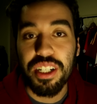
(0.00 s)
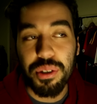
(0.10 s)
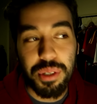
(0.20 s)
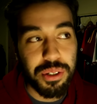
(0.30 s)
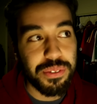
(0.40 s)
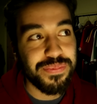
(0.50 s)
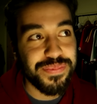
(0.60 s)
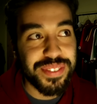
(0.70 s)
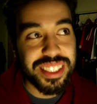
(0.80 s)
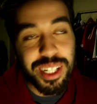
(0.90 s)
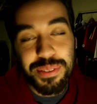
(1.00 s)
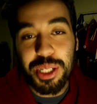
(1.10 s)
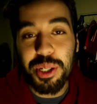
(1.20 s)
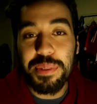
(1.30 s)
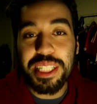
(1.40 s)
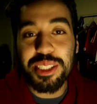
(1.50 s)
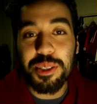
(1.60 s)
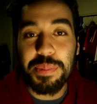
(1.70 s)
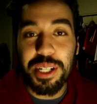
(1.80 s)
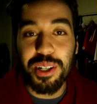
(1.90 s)
although some of the comments are
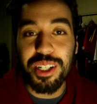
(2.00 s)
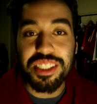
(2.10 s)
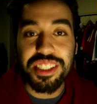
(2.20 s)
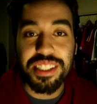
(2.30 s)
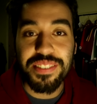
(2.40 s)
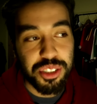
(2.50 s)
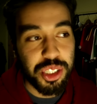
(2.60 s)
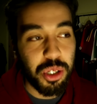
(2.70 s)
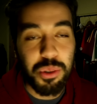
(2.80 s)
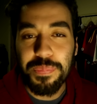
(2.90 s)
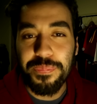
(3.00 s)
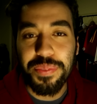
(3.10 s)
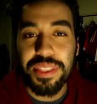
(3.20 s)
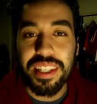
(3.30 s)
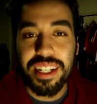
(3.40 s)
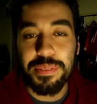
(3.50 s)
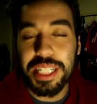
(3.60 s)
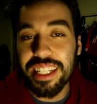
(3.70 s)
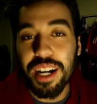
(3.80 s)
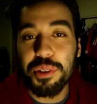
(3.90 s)
a bit harsh. Joel, I
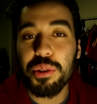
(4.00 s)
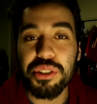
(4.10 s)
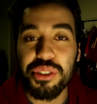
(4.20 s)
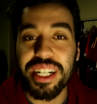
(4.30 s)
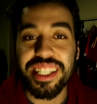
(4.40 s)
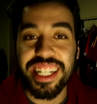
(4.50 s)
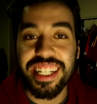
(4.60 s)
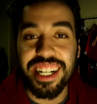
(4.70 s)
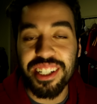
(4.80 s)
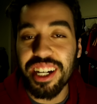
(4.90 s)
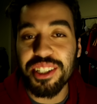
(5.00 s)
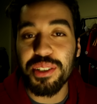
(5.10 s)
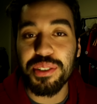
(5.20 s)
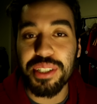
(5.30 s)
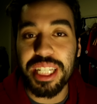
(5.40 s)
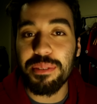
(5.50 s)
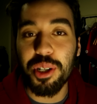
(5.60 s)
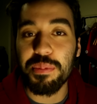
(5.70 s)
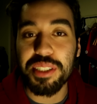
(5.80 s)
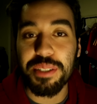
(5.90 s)
mean, I've called you out there. I, I know you keep
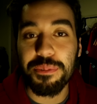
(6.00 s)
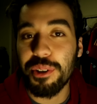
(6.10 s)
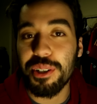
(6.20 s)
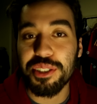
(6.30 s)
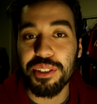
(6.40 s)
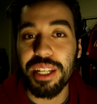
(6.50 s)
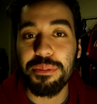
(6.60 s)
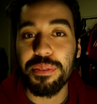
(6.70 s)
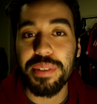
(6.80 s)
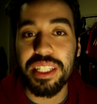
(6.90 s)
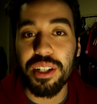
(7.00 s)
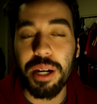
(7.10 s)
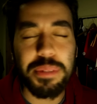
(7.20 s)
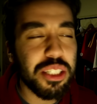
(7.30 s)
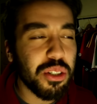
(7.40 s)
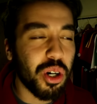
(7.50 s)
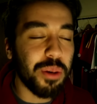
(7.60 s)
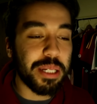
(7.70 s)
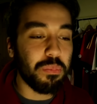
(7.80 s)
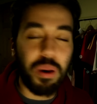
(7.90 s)
commenting first on every video. I mean, you
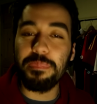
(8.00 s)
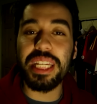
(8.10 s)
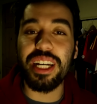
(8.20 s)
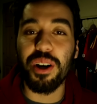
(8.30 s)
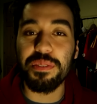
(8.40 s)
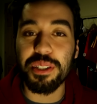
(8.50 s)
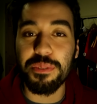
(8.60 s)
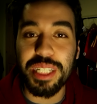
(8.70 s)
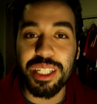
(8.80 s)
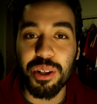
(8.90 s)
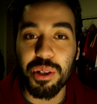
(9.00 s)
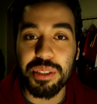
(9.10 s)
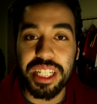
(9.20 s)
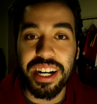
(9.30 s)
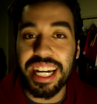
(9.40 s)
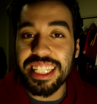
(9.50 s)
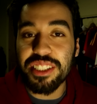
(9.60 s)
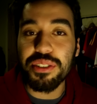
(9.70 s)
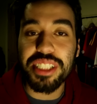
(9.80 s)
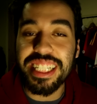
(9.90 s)
comment one minute after the video goes out, and then
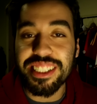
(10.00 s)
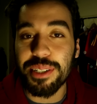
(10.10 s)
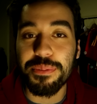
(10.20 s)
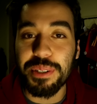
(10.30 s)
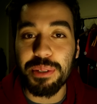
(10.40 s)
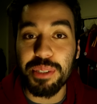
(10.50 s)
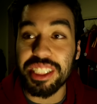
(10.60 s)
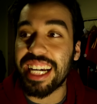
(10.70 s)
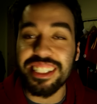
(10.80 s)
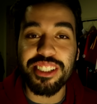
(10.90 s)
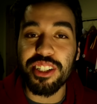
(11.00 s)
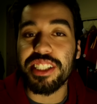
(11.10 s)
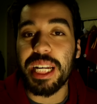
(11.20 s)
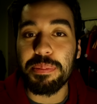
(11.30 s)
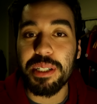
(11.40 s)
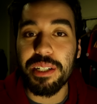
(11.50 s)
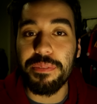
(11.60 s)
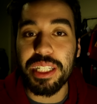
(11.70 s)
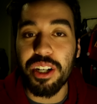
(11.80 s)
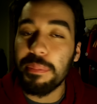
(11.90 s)
you say something which actually does happen in the
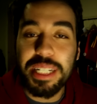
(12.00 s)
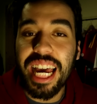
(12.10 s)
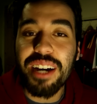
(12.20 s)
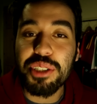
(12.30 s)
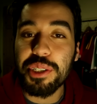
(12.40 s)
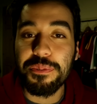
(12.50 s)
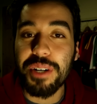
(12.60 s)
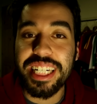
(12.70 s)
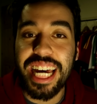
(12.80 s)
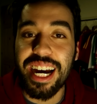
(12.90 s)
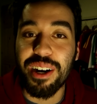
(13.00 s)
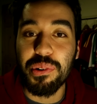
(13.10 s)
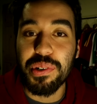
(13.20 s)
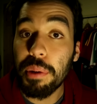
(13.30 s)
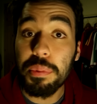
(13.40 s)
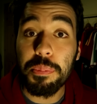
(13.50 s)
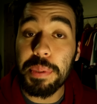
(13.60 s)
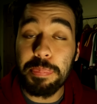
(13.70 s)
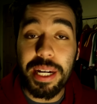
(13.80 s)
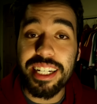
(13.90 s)
video. I mean, how do you find that out? But we'll
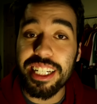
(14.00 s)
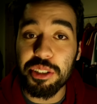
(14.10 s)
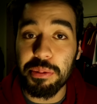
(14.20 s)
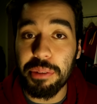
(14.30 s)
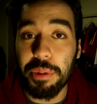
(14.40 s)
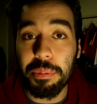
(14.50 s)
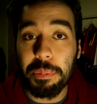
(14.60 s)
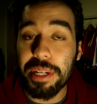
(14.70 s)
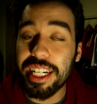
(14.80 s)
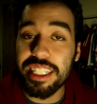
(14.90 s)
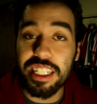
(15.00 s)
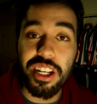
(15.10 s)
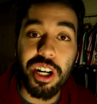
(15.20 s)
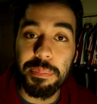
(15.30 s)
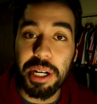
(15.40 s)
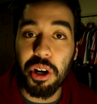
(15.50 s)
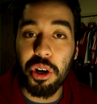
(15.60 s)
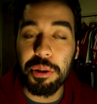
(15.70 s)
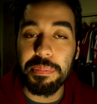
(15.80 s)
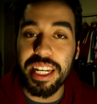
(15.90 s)
be back next week where we're playing in the cup at
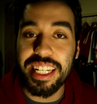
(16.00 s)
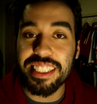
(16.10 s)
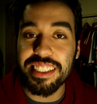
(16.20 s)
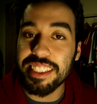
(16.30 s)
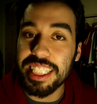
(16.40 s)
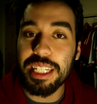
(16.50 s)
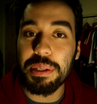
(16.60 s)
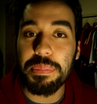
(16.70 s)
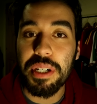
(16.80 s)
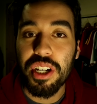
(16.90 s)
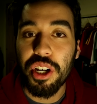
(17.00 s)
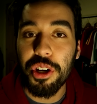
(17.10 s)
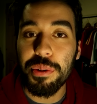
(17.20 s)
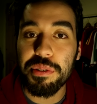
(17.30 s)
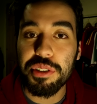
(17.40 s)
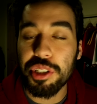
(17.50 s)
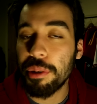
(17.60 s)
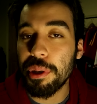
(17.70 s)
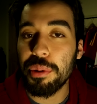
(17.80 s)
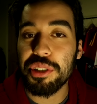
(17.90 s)
home against a team whose
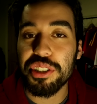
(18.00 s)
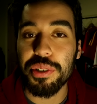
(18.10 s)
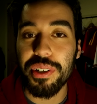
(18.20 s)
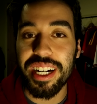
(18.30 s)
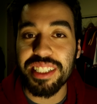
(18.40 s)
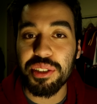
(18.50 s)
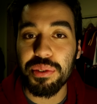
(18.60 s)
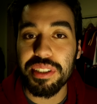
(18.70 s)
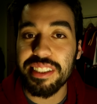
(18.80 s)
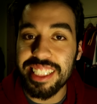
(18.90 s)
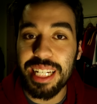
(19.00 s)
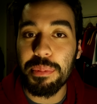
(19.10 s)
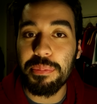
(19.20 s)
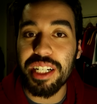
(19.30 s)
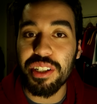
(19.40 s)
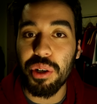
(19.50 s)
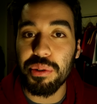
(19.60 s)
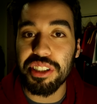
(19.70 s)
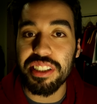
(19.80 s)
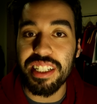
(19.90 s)
top goal scorer has scored the same amount of
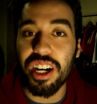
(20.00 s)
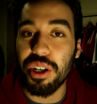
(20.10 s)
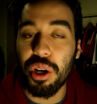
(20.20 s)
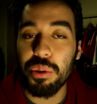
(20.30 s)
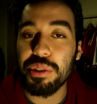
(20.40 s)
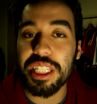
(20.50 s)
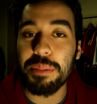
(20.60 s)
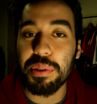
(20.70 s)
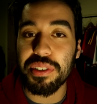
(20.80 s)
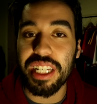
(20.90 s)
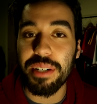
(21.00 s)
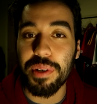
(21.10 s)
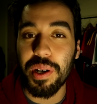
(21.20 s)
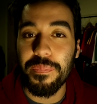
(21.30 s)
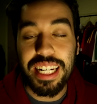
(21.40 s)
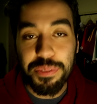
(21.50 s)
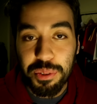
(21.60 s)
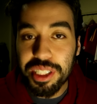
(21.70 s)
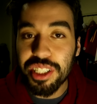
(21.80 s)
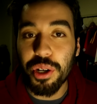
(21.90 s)
goals as our whole team put together. And if
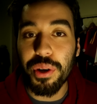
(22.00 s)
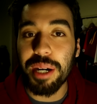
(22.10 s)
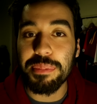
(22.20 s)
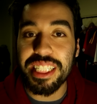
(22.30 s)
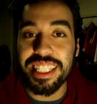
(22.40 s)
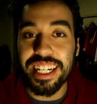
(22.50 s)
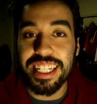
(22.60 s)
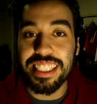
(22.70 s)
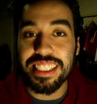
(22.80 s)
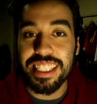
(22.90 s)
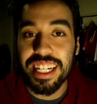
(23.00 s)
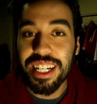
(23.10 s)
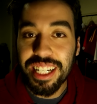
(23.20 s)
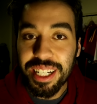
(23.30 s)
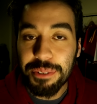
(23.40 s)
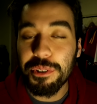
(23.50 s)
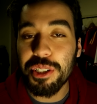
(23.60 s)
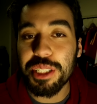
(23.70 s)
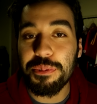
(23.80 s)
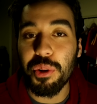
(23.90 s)
you want to know how many that is,
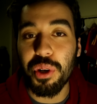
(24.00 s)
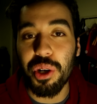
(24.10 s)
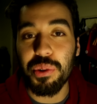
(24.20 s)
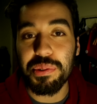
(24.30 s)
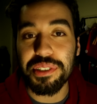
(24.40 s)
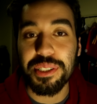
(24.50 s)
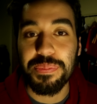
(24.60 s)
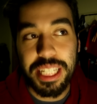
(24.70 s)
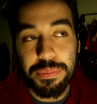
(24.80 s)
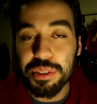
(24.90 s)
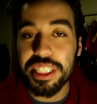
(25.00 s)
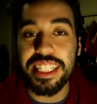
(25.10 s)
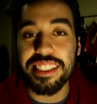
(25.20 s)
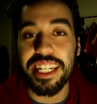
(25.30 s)
thirty-four goals, give or take